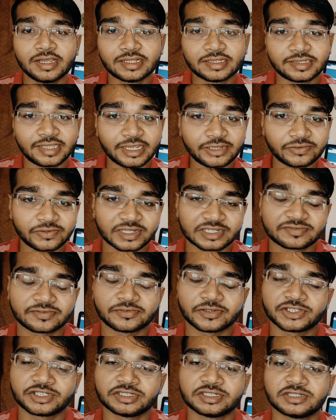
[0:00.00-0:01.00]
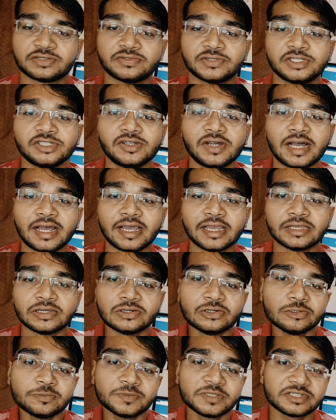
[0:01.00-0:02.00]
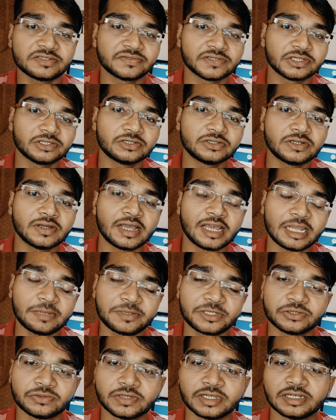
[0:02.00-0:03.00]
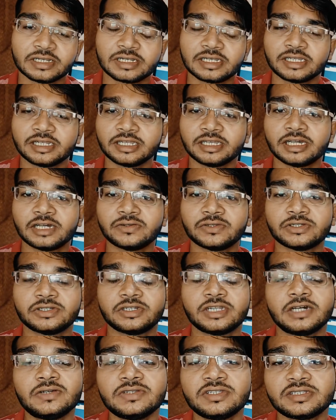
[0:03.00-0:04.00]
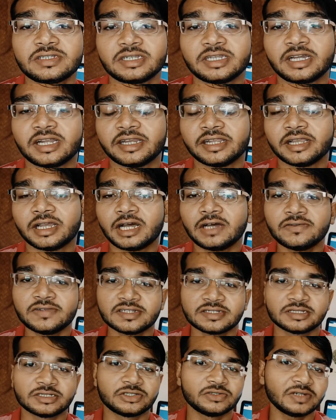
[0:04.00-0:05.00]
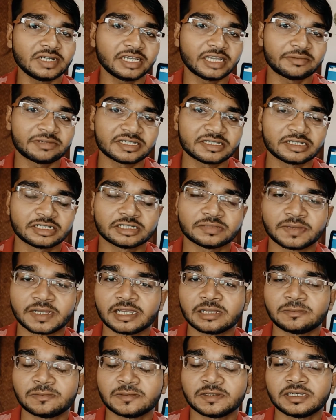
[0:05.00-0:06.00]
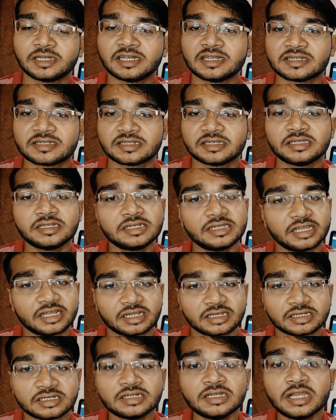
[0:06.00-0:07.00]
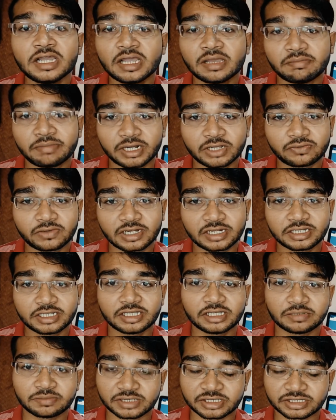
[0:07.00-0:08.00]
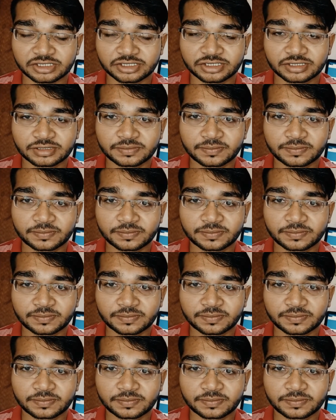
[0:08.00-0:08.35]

Thank you guys for watching this video. I hope this video helped you in clearing out your doubts regarding how does the dual camera setup help us in getting a better quality image.